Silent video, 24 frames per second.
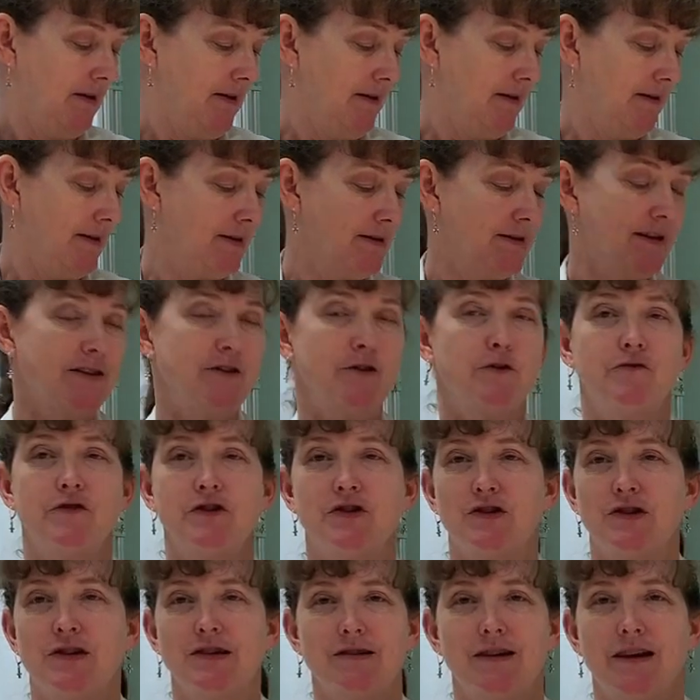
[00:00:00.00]
their
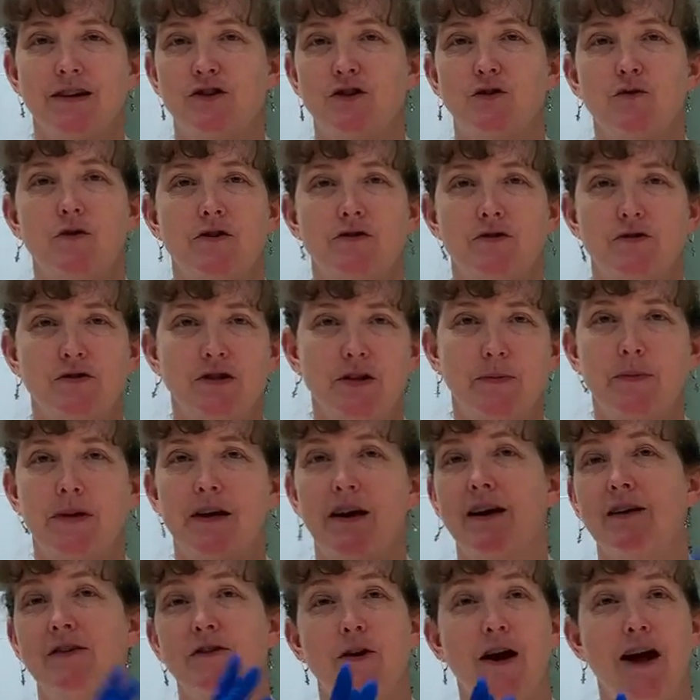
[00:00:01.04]
vision is like 200 something. I
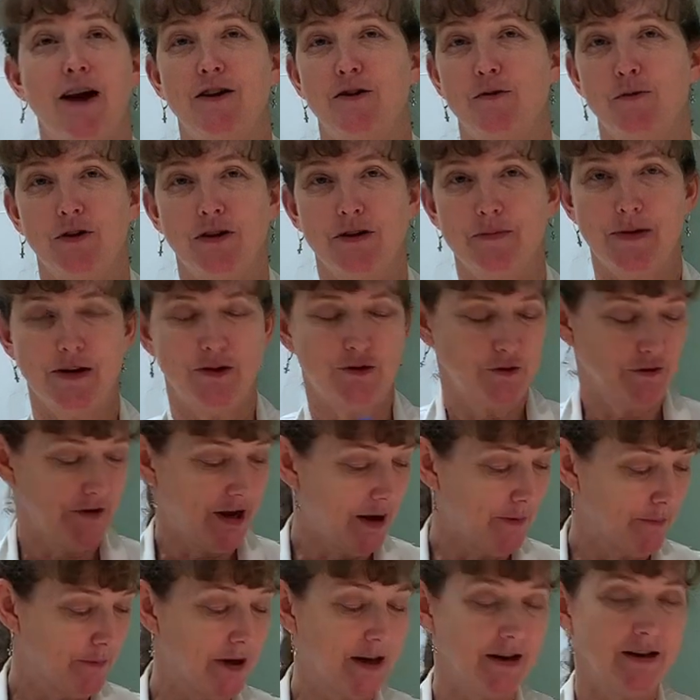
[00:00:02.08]
don't know how you really measure
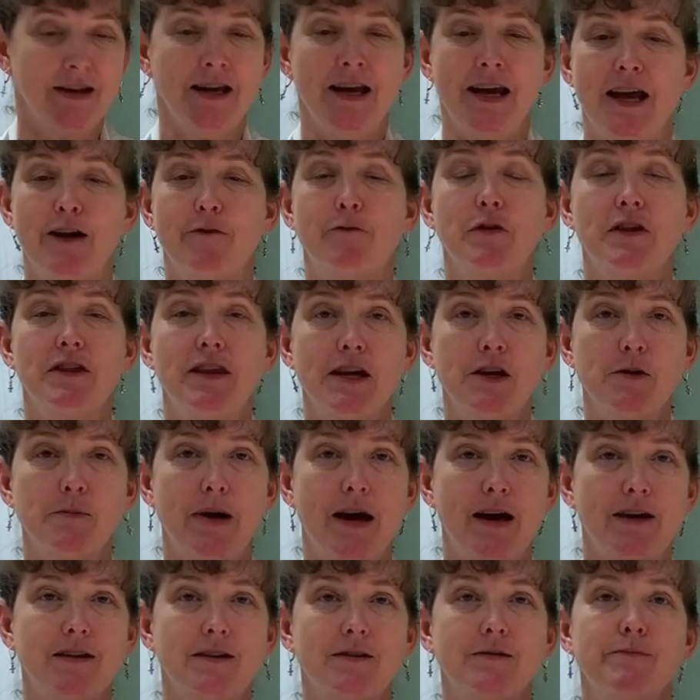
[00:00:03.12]
that. But if we think
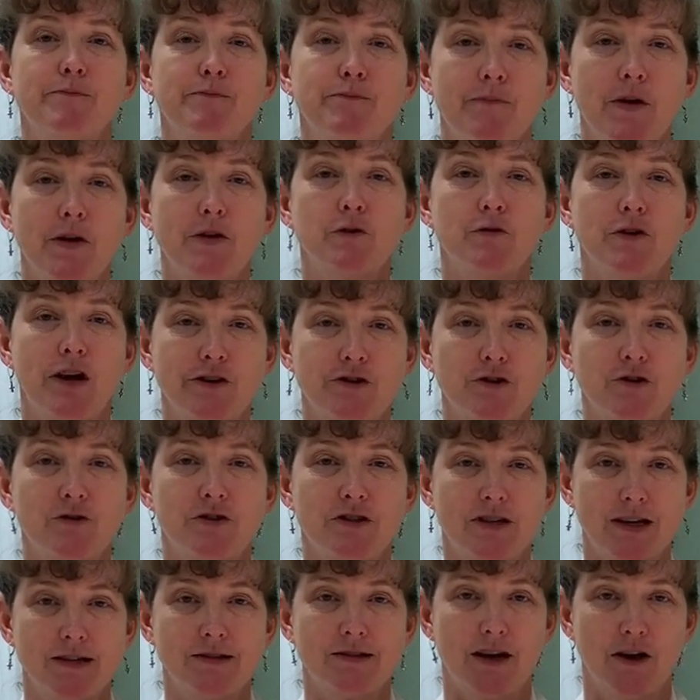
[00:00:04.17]
about it, Mother Nature
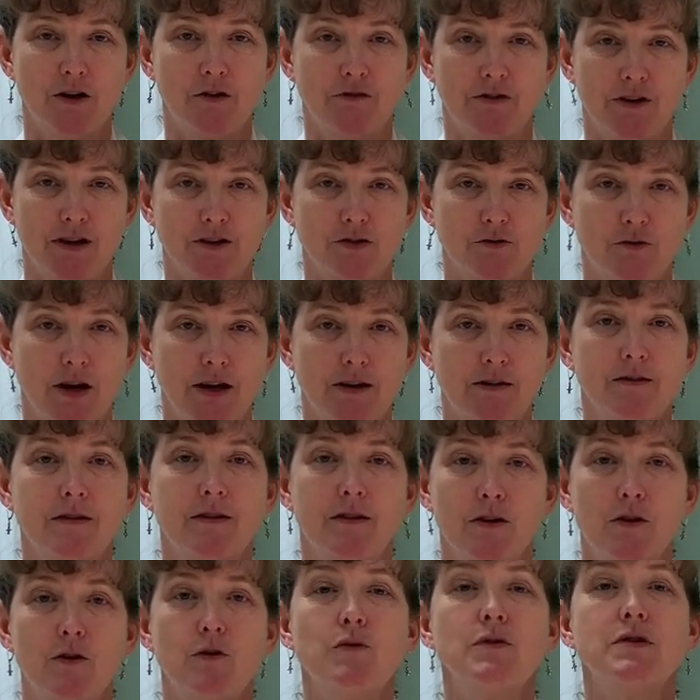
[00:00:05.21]
takes care of things, right?
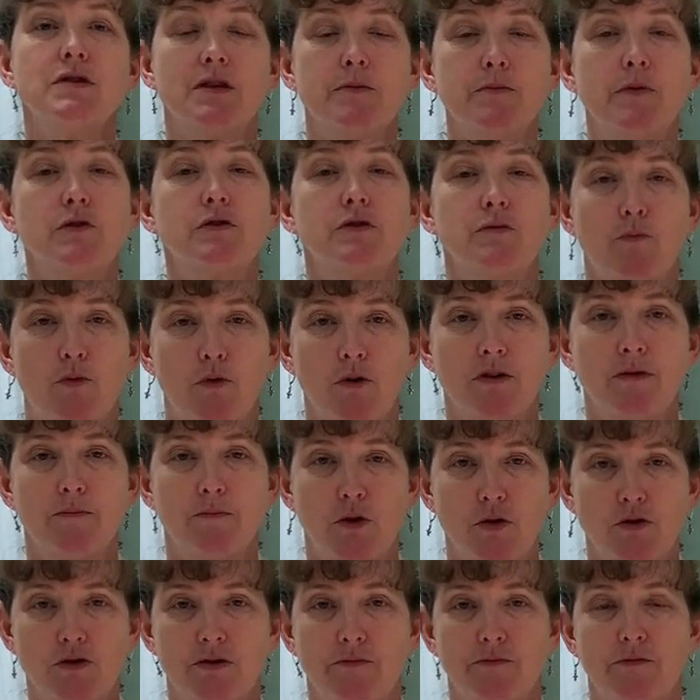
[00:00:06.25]
Who is the most important
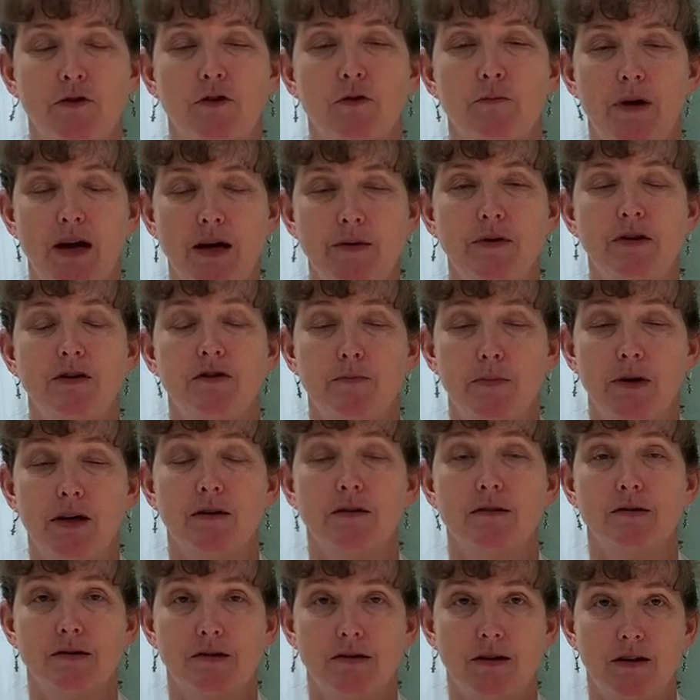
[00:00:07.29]
person for the baby to be able
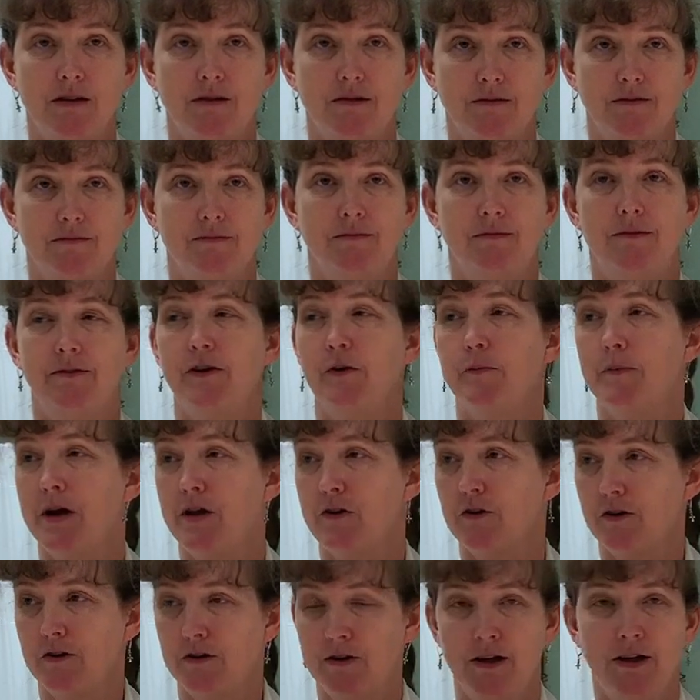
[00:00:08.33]
to see? Their
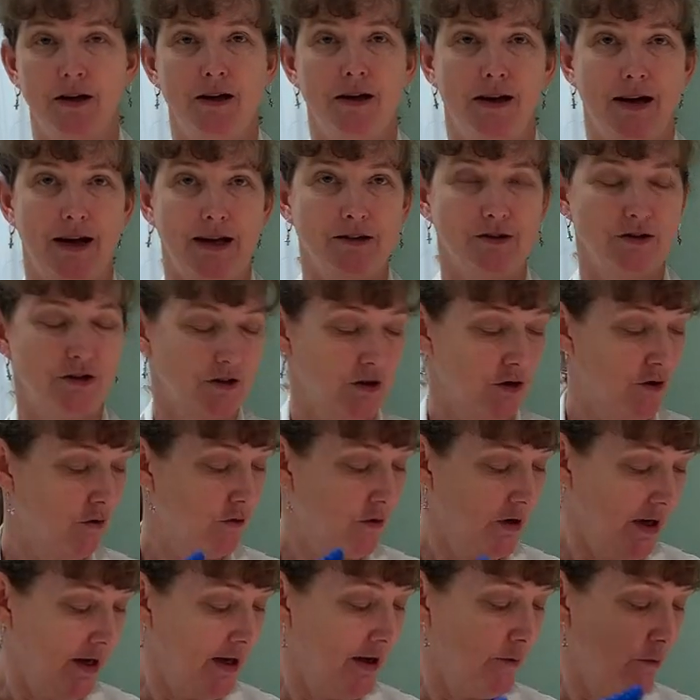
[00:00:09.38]
mother. And so
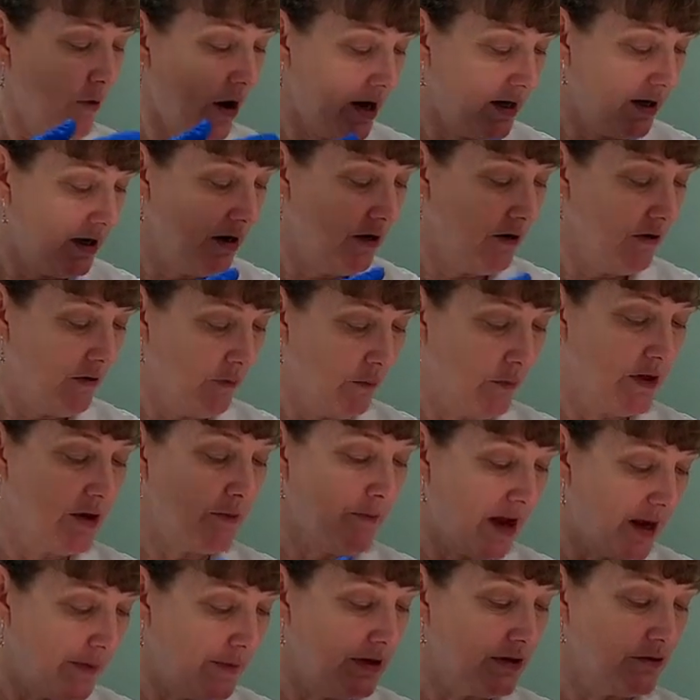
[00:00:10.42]
right here, when the
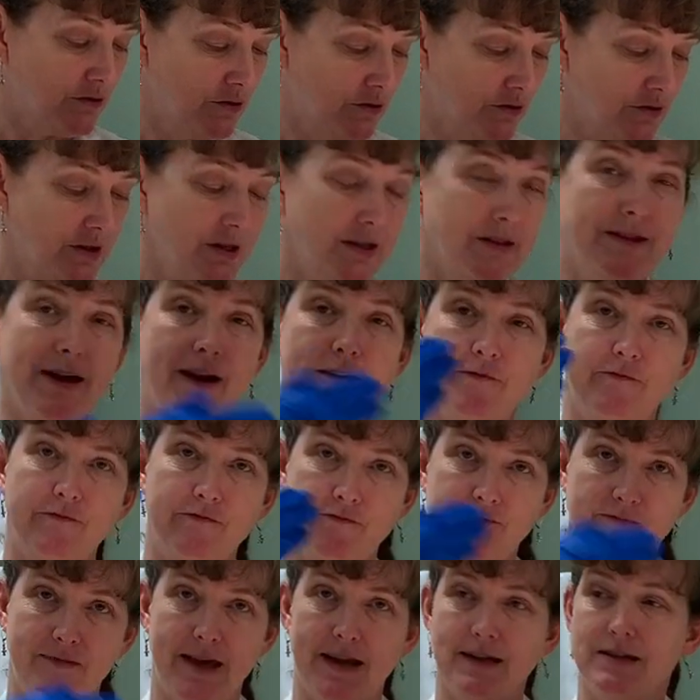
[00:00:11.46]
baby is nursing,
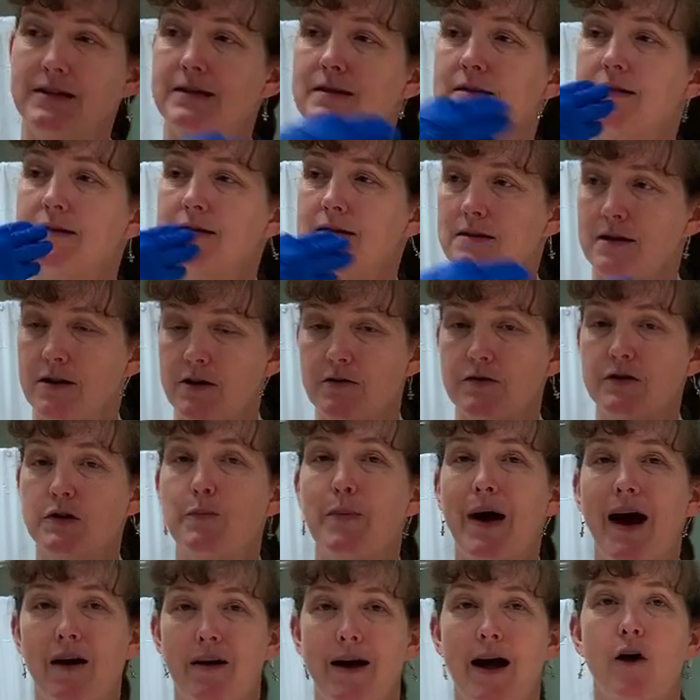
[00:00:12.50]
that distance there is
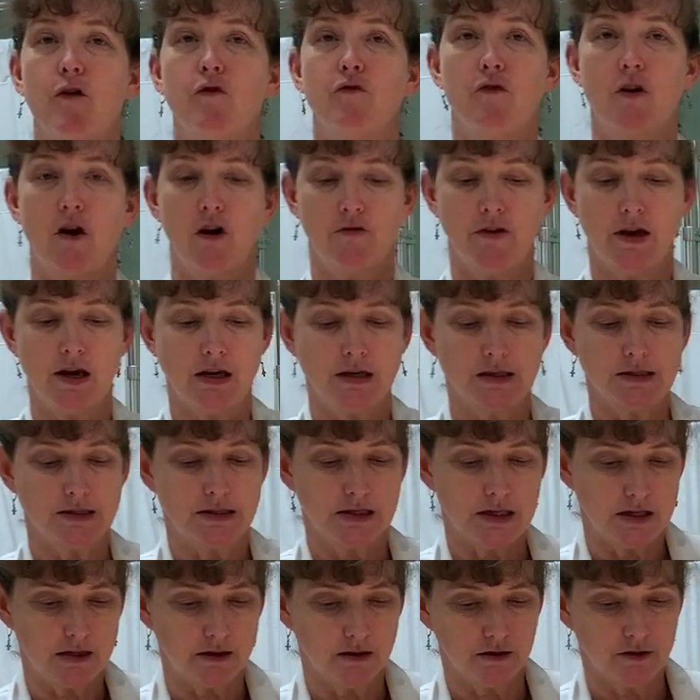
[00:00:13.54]
about how far they can
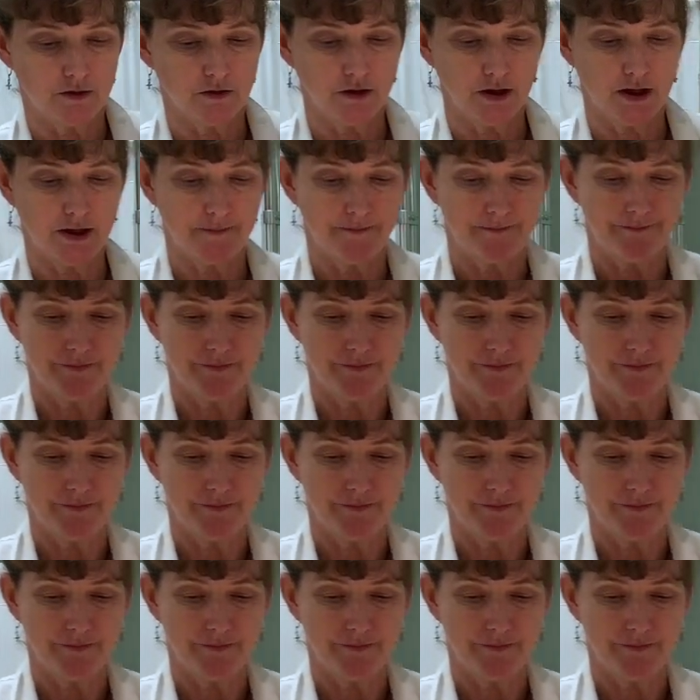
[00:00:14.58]
see clearly